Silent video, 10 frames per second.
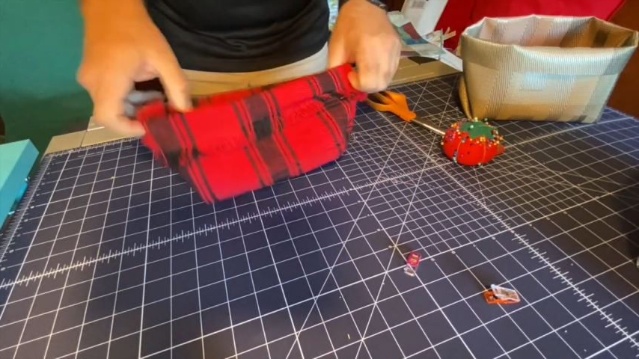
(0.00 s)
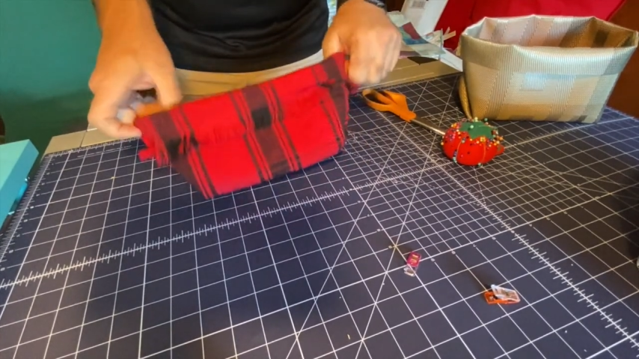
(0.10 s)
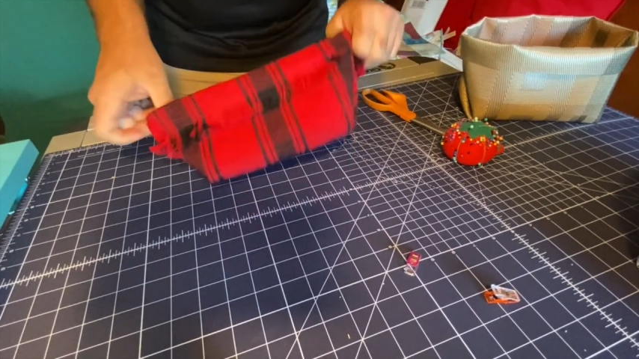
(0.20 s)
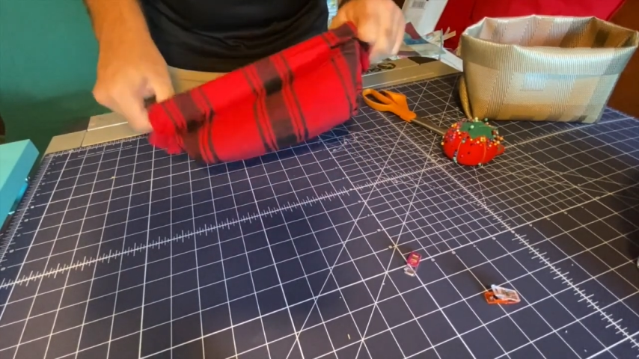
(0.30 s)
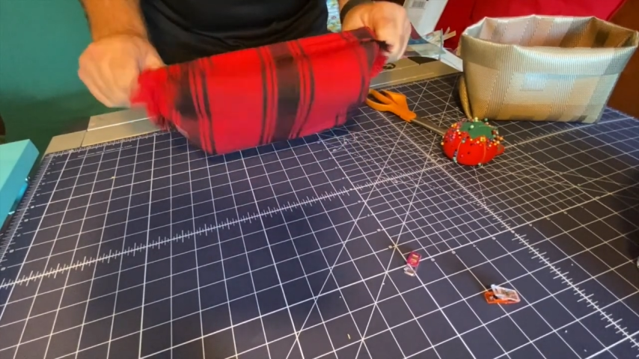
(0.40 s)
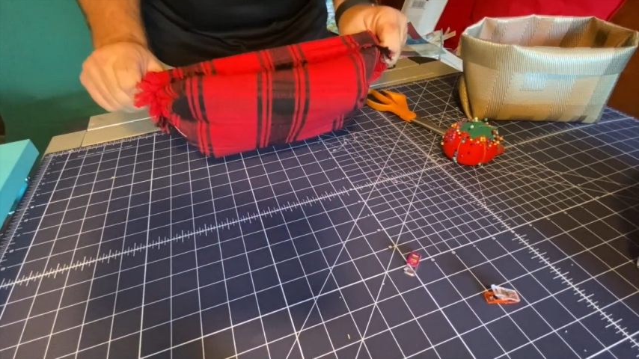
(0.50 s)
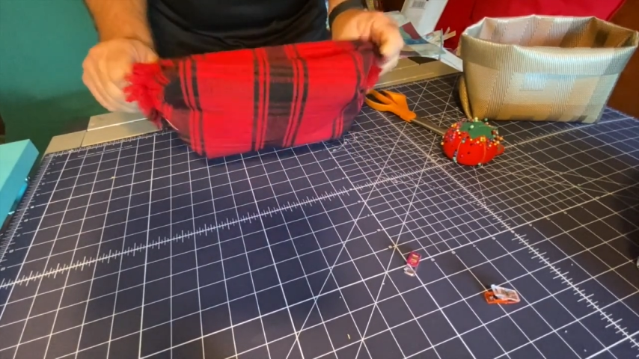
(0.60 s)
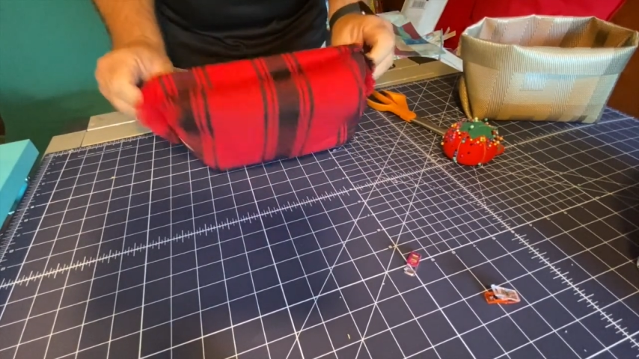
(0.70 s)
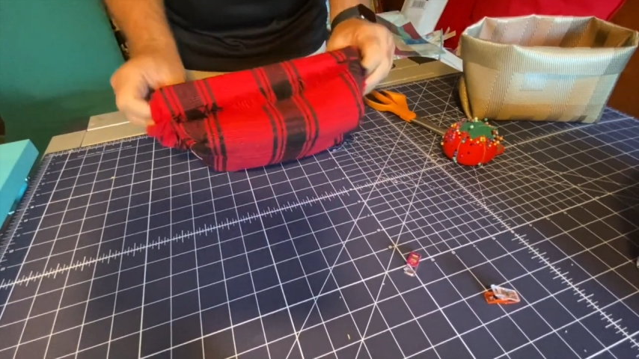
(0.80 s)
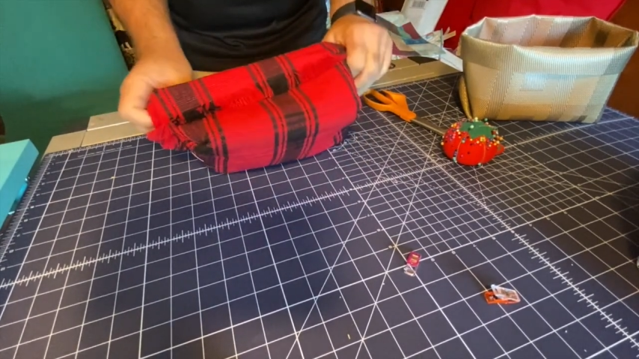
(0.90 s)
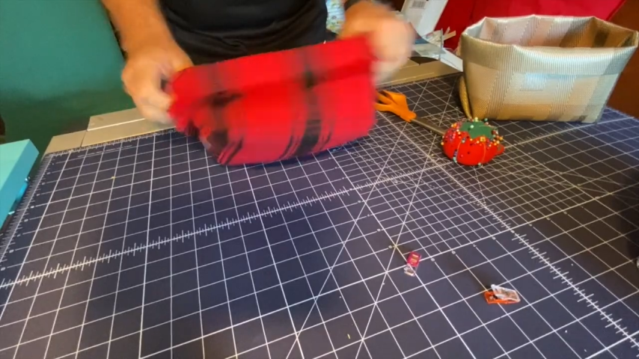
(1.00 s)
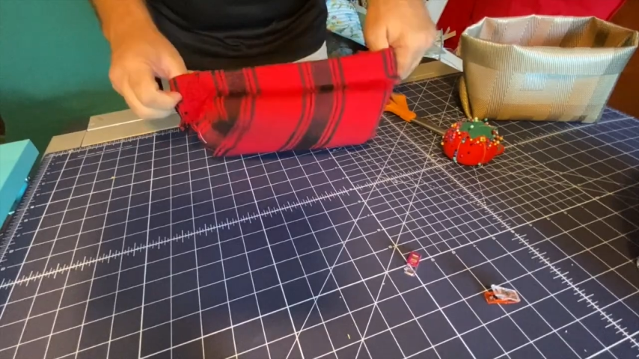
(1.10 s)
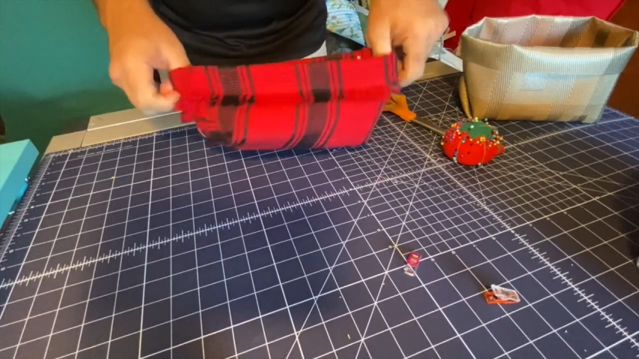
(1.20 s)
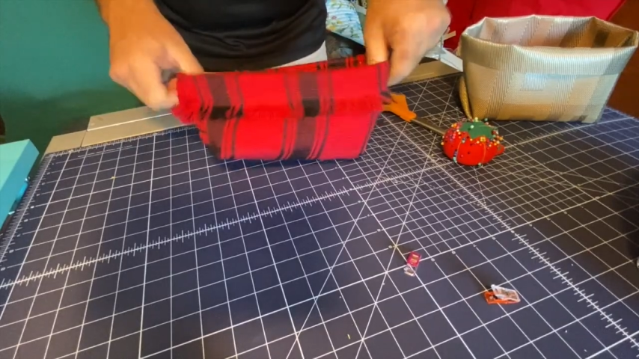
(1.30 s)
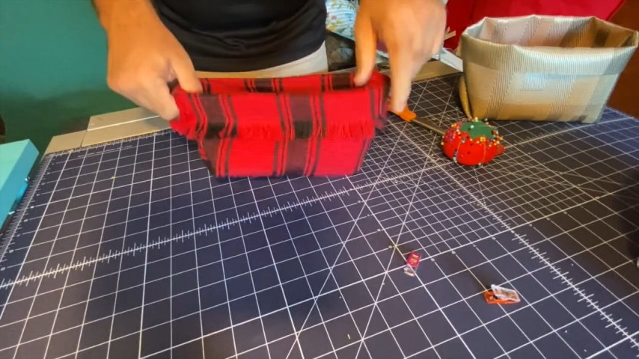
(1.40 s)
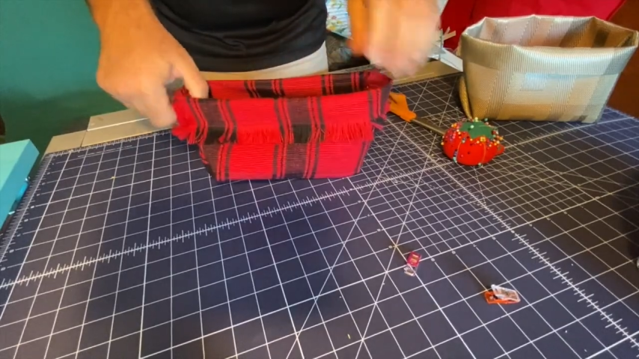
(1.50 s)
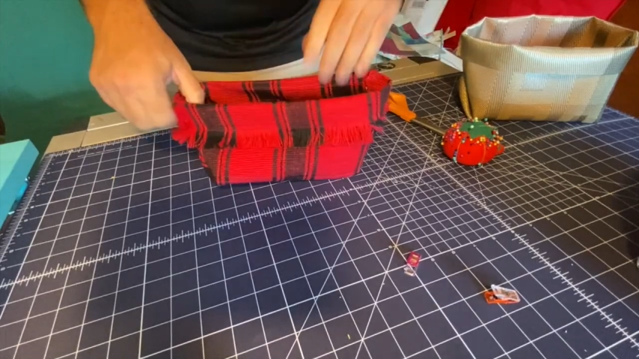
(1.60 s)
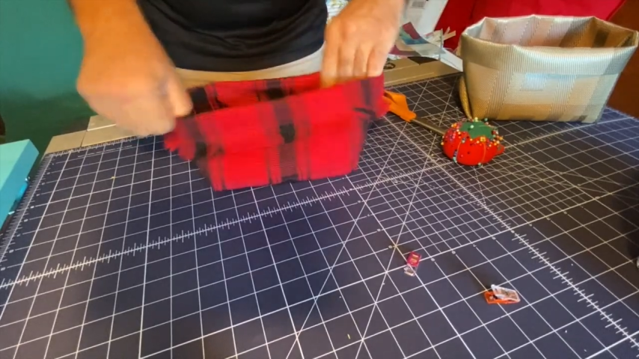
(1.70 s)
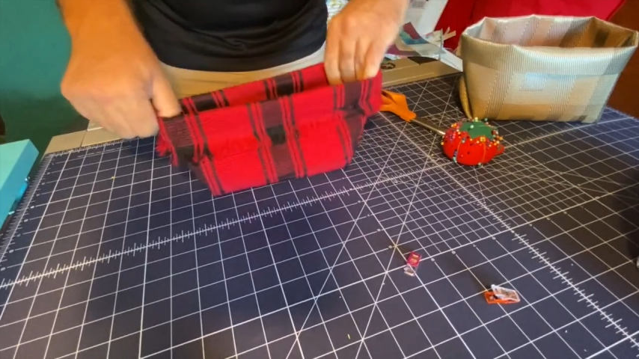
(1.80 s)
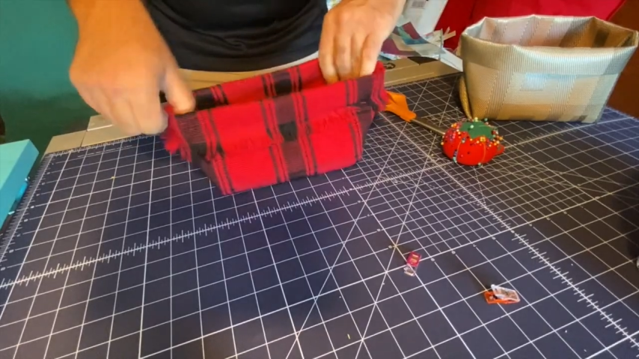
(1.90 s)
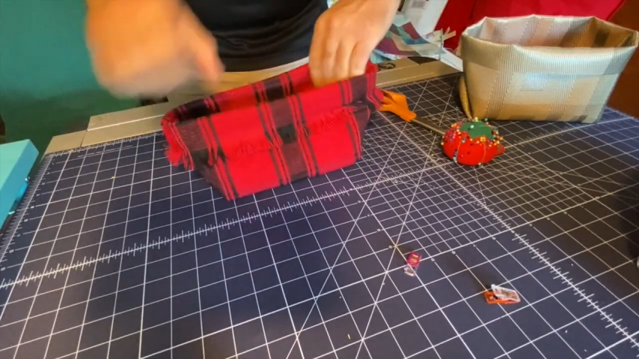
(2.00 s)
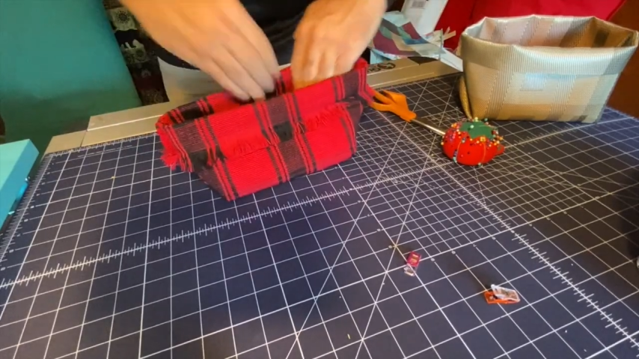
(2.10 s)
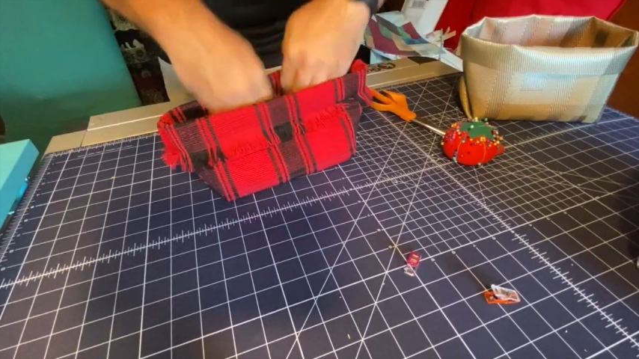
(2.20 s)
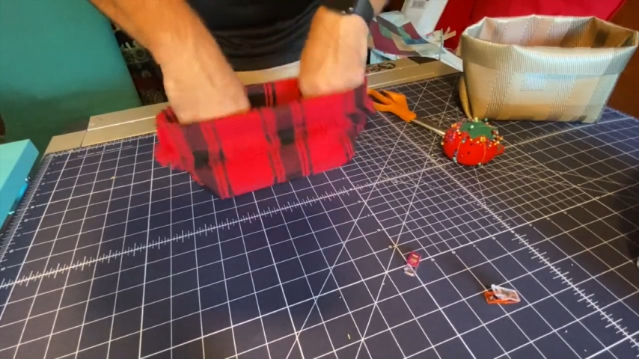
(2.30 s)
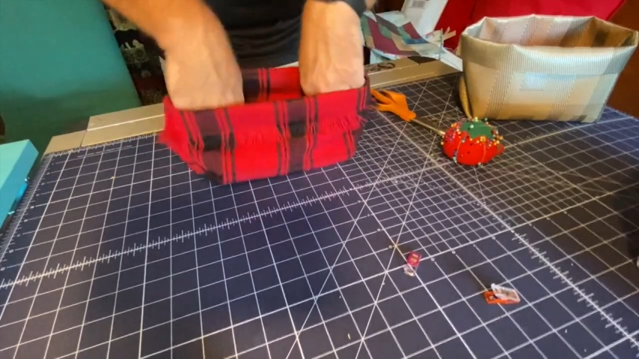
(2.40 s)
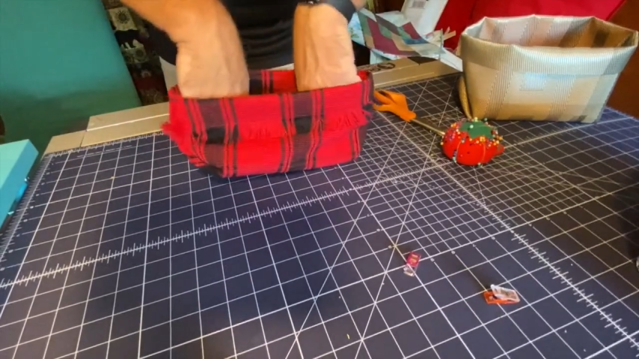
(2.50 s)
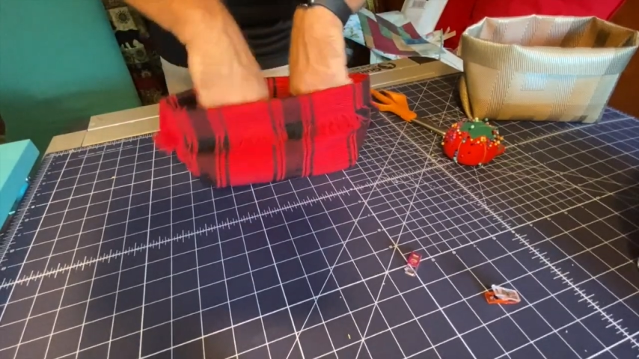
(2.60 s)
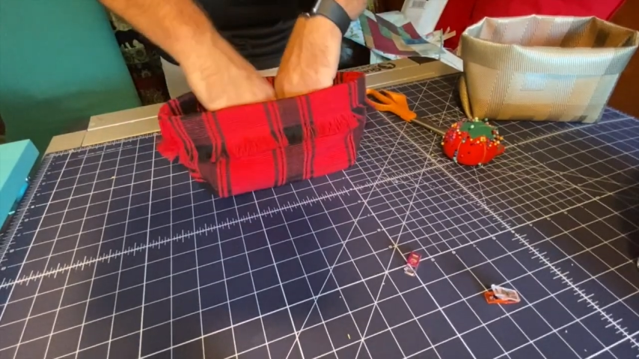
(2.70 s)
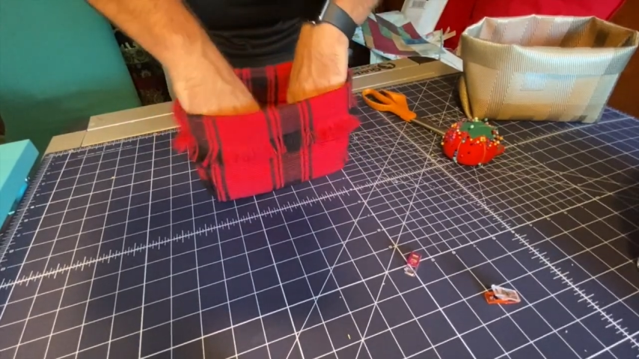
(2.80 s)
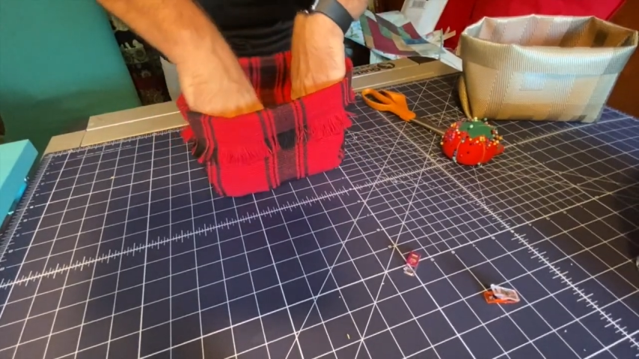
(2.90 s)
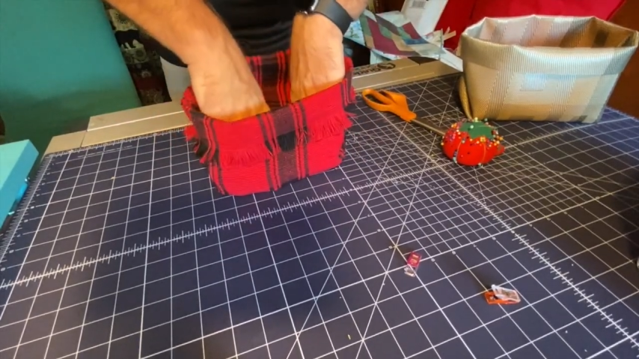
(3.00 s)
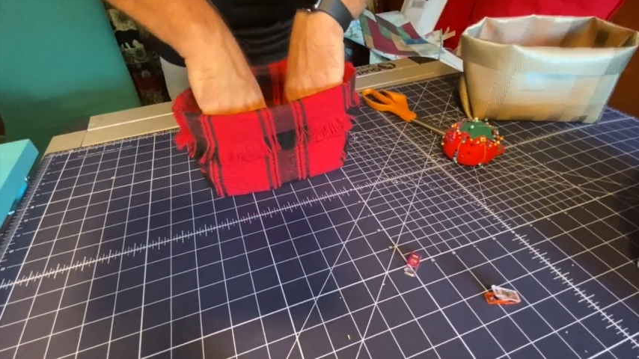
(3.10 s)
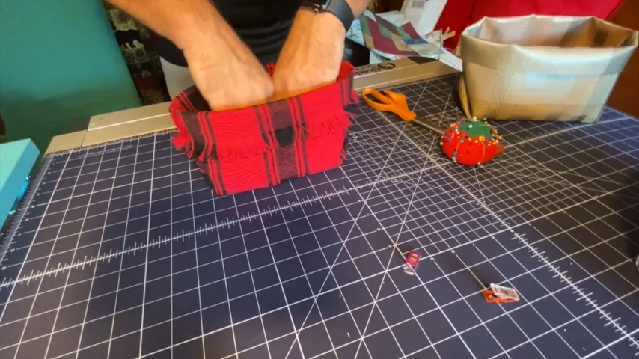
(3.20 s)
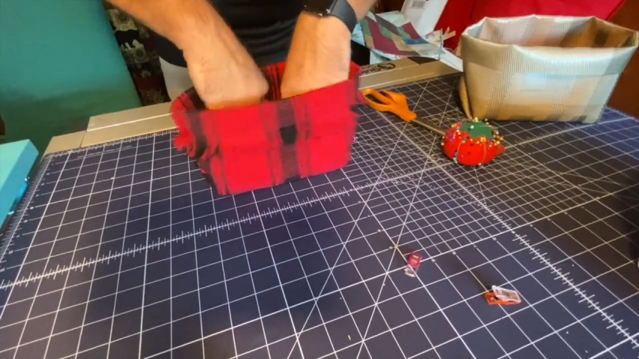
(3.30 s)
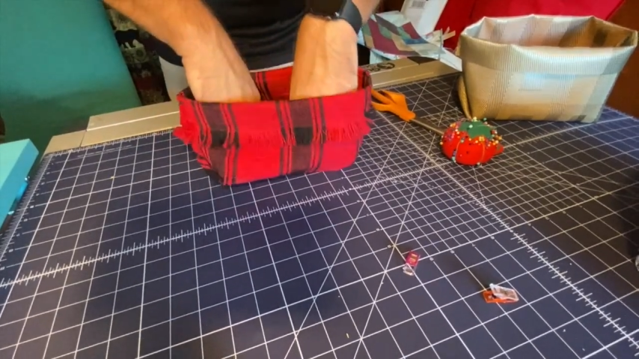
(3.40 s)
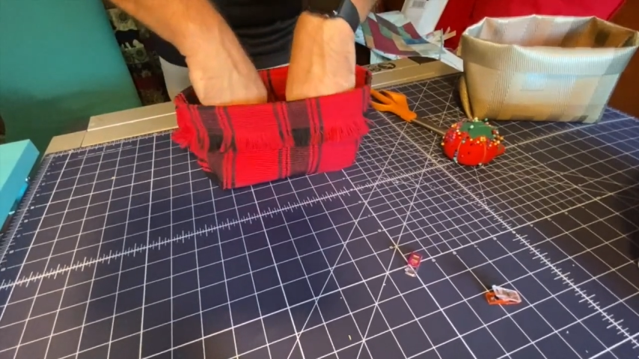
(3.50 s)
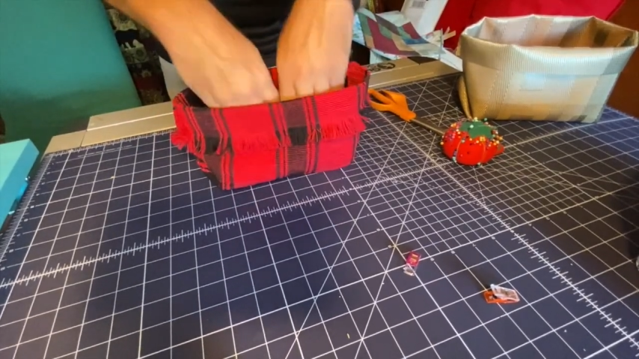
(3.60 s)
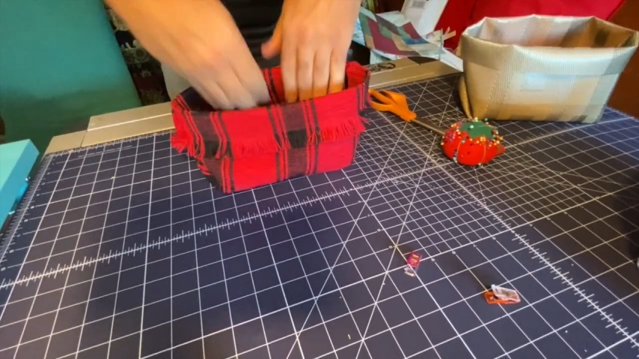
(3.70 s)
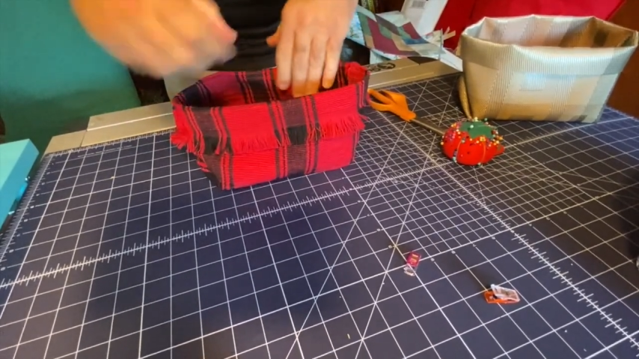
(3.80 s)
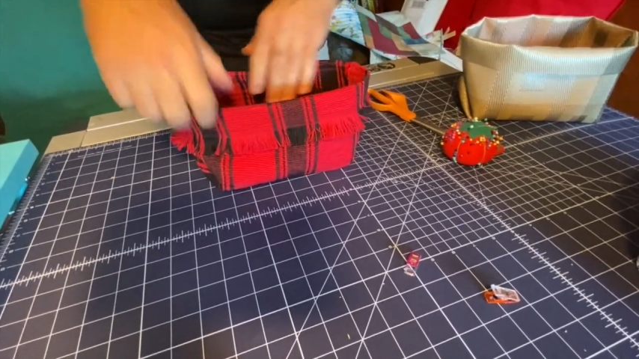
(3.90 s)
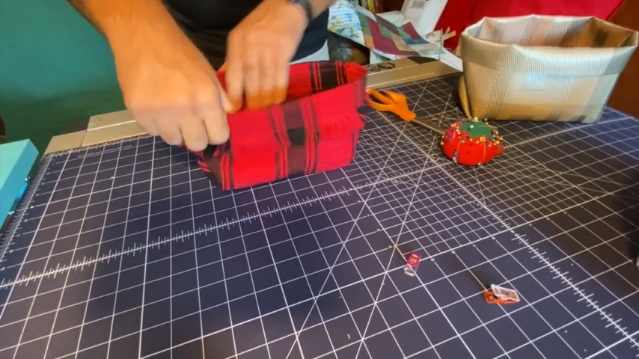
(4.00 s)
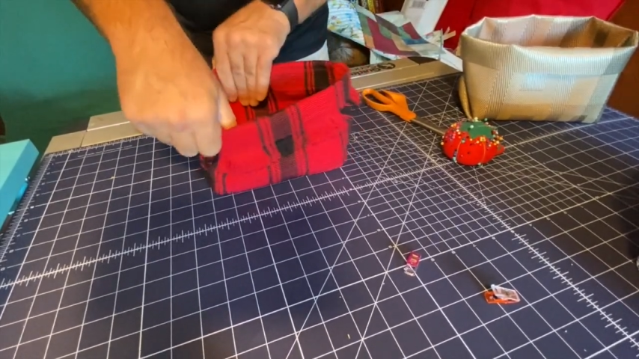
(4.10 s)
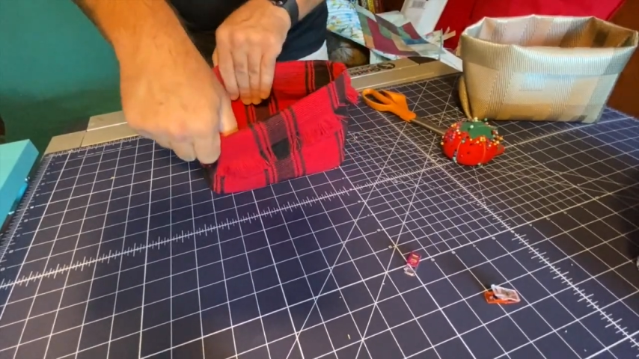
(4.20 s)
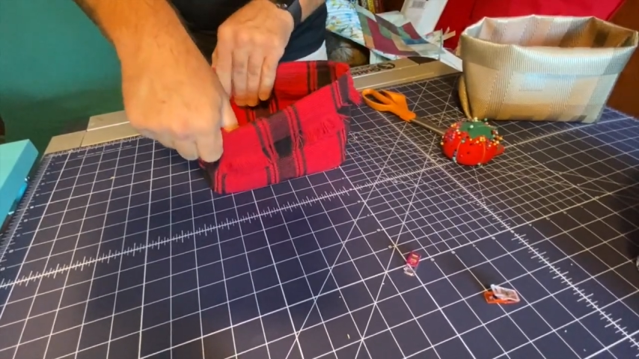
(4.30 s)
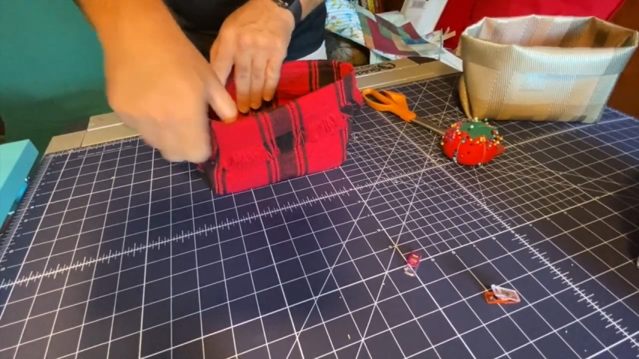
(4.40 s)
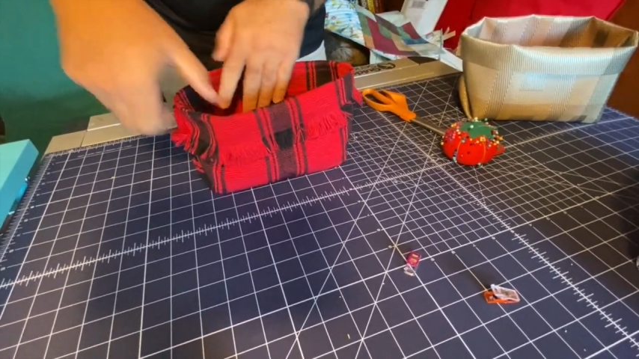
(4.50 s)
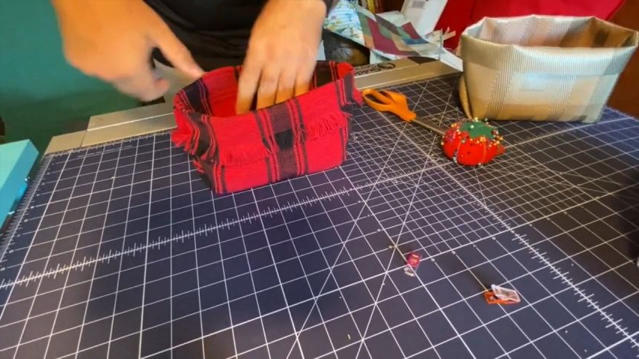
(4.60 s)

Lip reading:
No face is visible, so there are no lips to read.